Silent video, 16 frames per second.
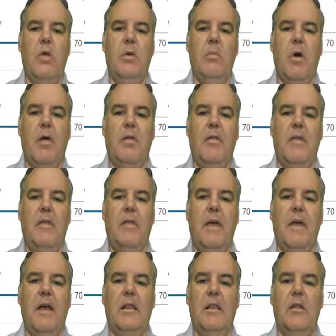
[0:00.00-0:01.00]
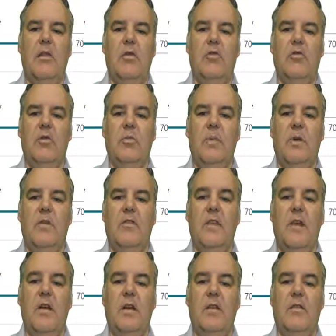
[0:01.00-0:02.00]
might think that color looks good because
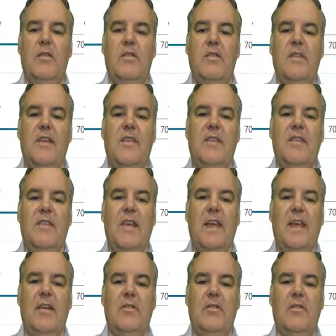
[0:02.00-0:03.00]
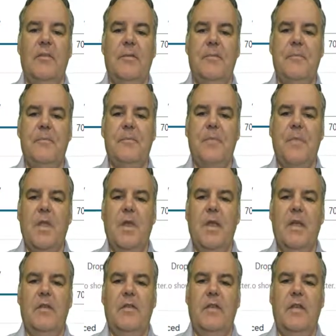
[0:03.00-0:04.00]
then I can see the text.
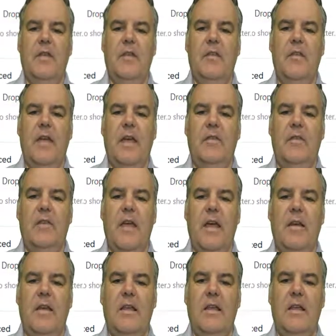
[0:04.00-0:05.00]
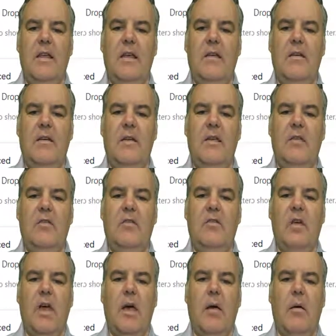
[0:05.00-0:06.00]
You can see this text down here is
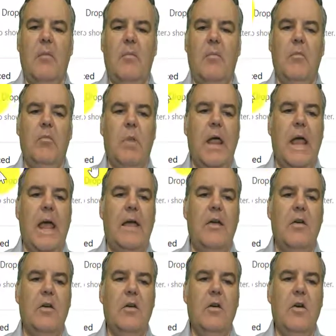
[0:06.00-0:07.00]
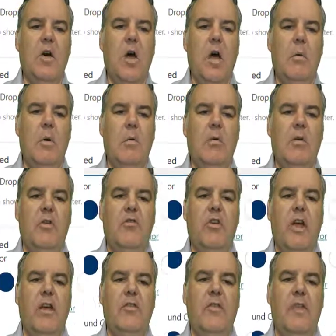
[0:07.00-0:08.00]
black. I might want to
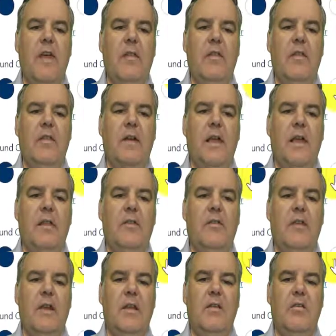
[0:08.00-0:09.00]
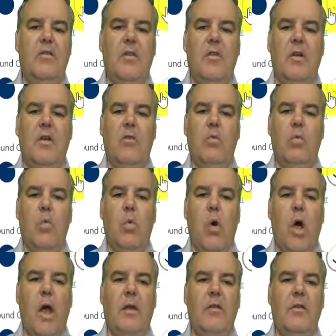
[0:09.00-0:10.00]
change that in the color settings so that it's
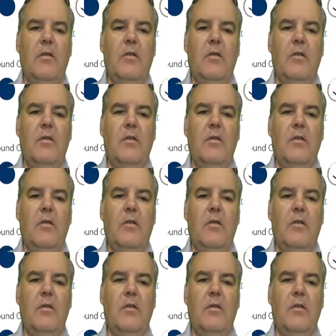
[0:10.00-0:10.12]
white.